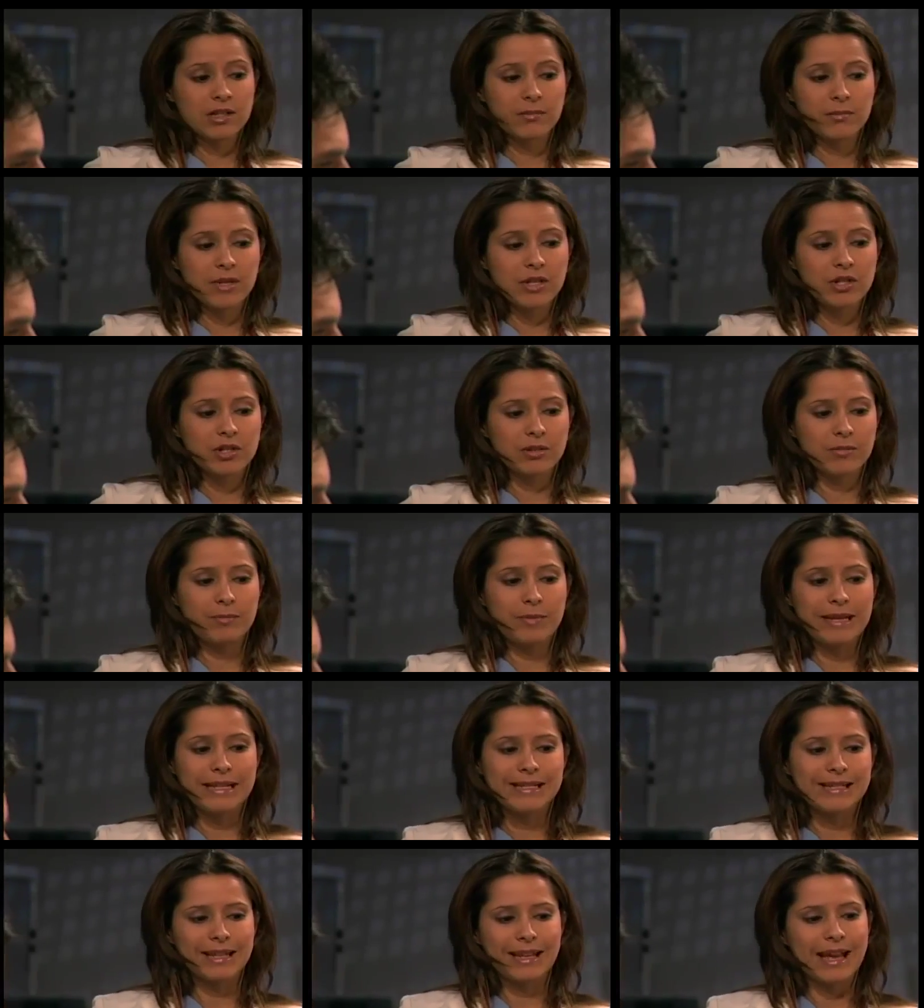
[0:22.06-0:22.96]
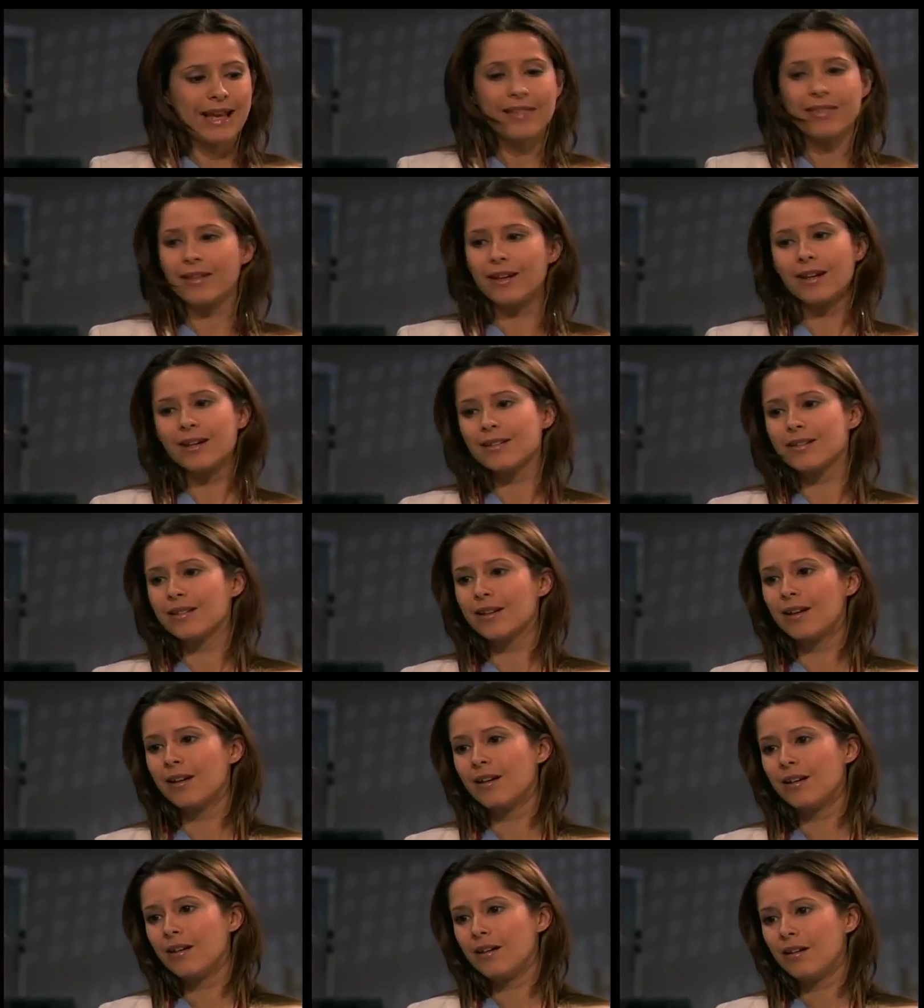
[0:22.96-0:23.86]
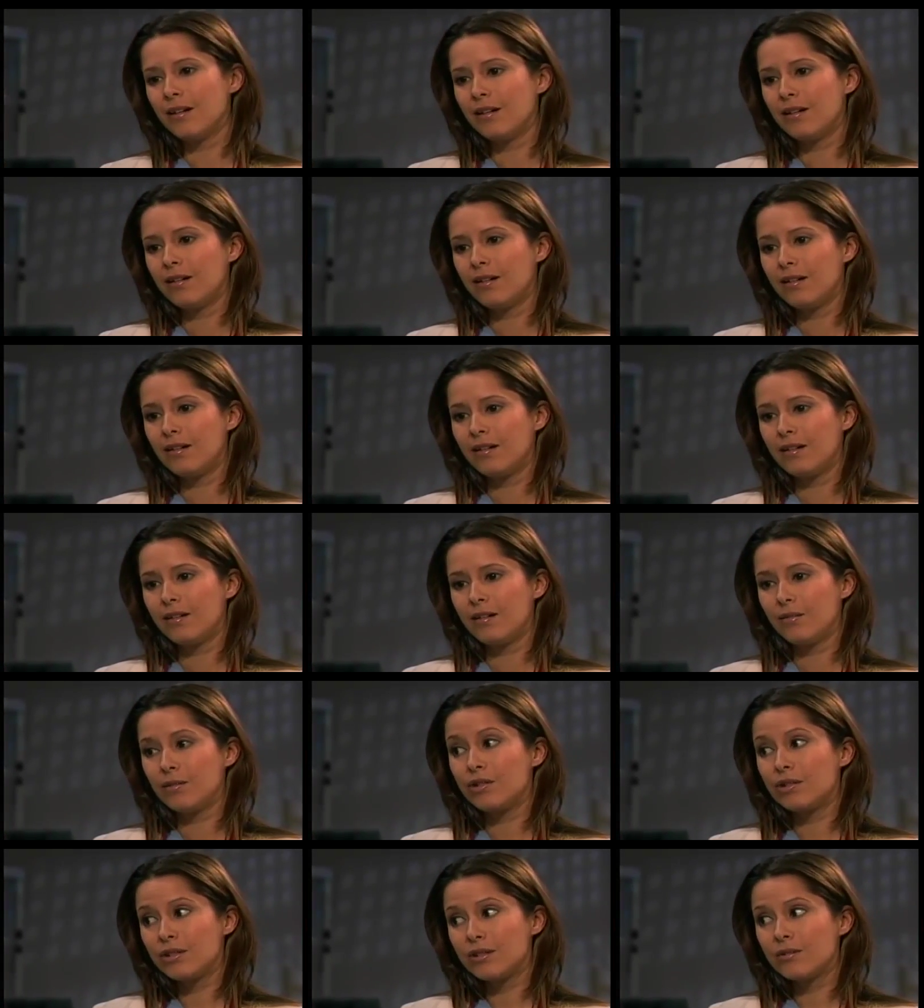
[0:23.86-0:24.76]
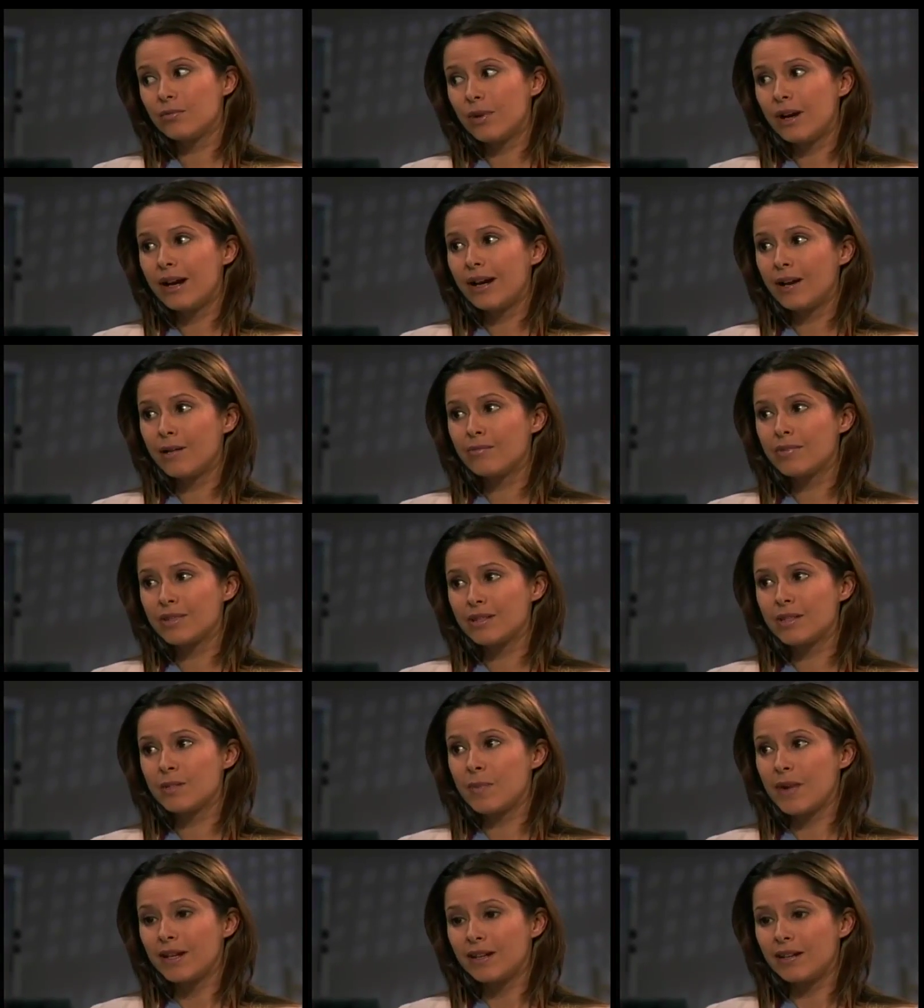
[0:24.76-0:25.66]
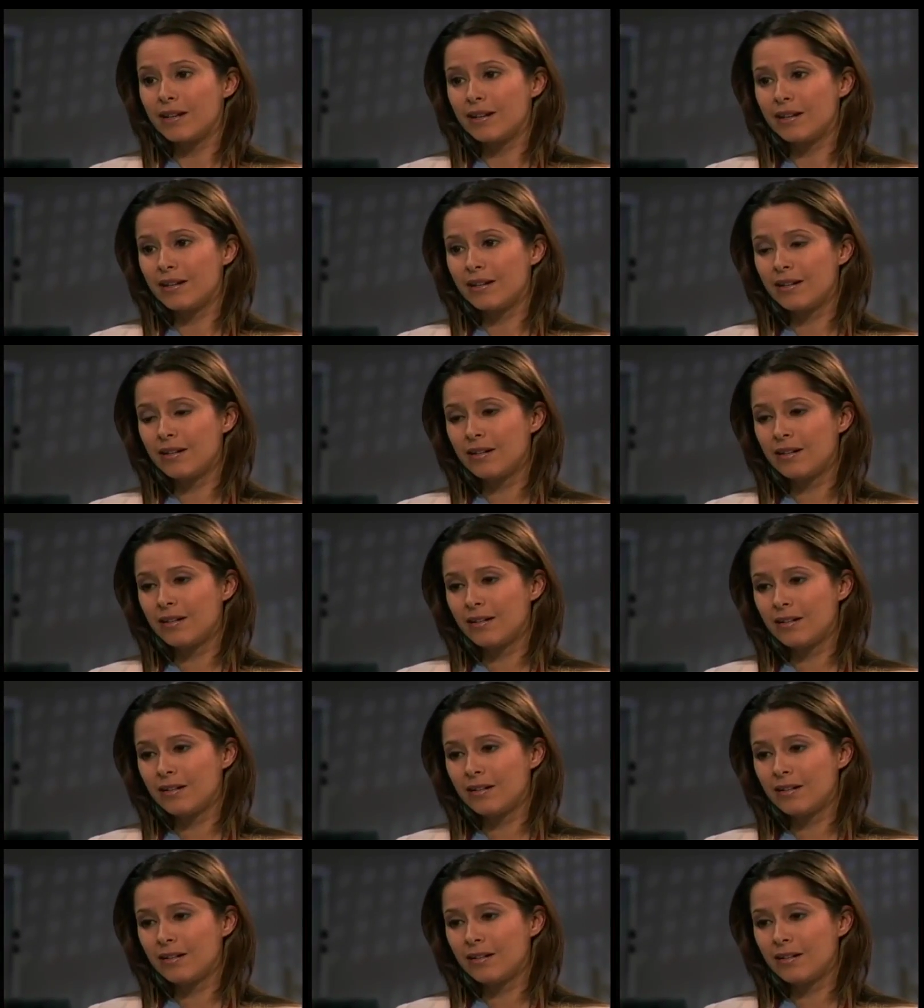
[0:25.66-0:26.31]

not to mention basic ethics, which is why I'm suspended.